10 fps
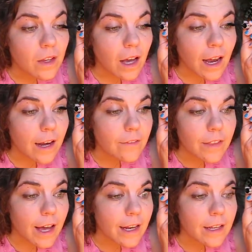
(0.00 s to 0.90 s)
I have
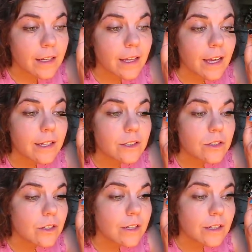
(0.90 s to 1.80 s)
that in a
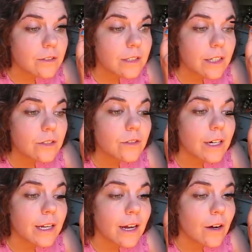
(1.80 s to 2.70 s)
canister downstairs
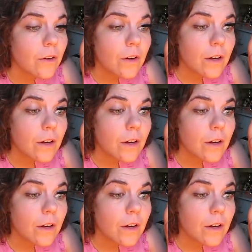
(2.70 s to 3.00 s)
right now